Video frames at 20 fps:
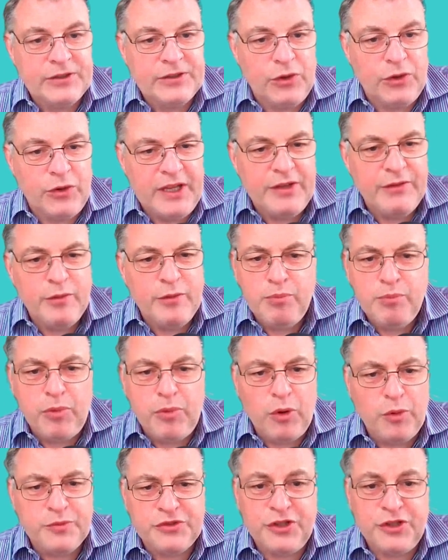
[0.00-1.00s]
Not even
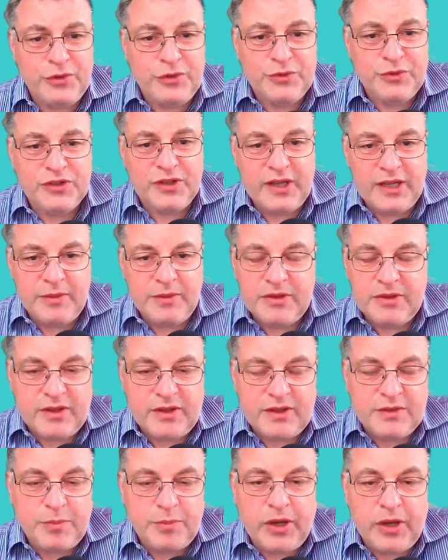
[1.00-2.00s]
Bob's username is
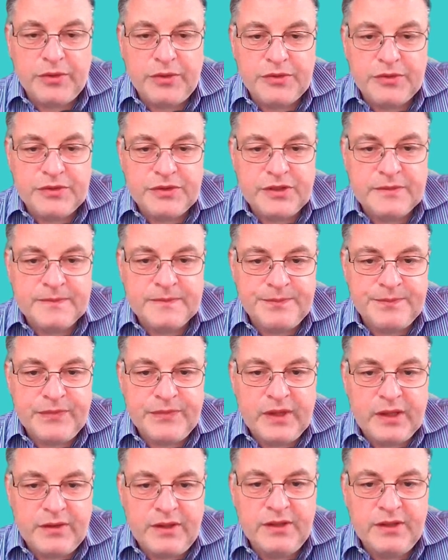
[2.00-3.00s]
exposed.
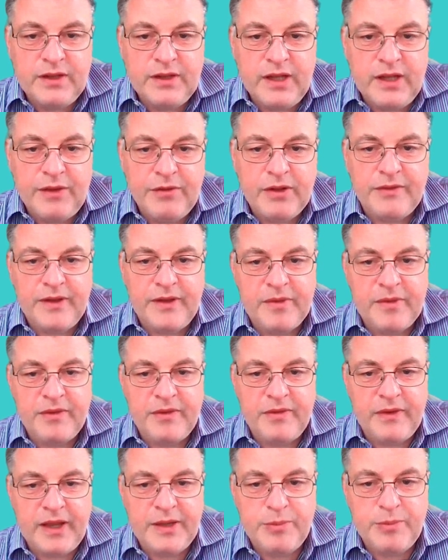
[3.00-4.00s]
This level of
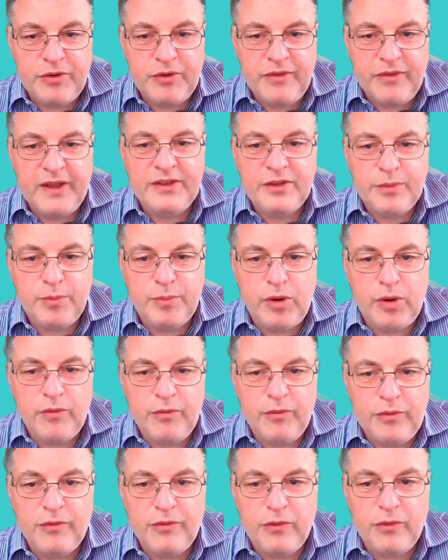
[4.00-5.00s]
MFA prevents
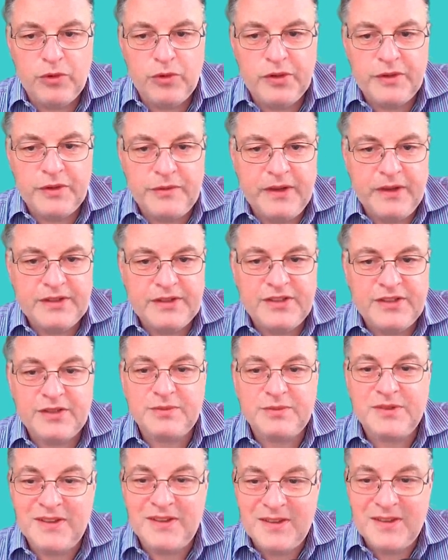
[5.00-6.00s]
Bob from falling
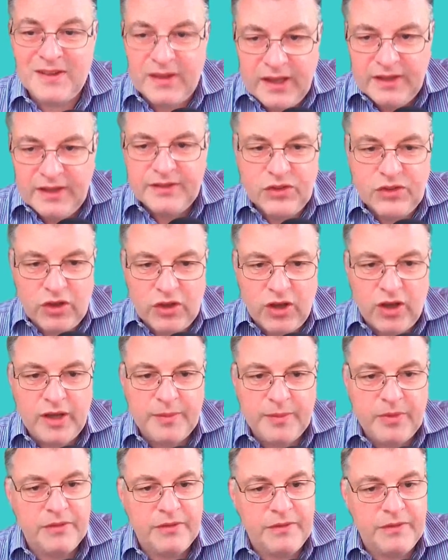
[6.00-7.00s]
victim to this
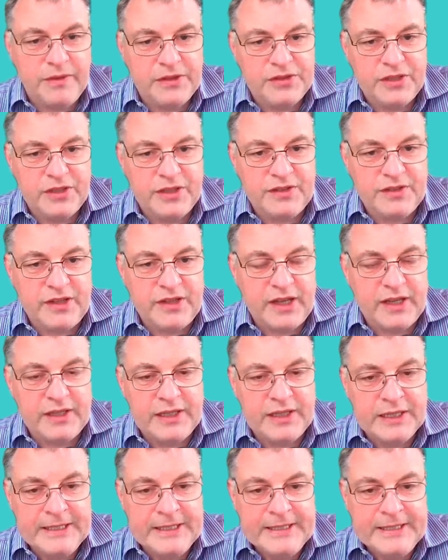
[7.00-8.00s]
type of phishing
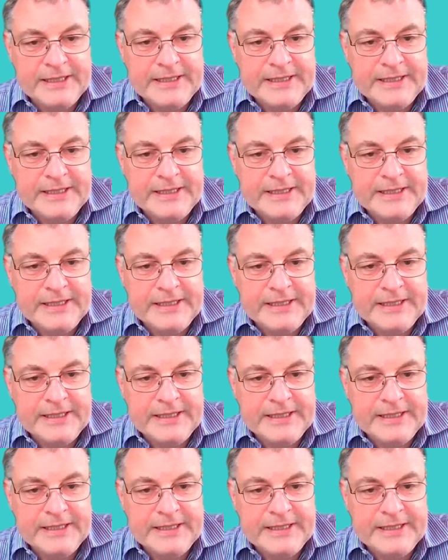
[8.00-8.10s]
attack.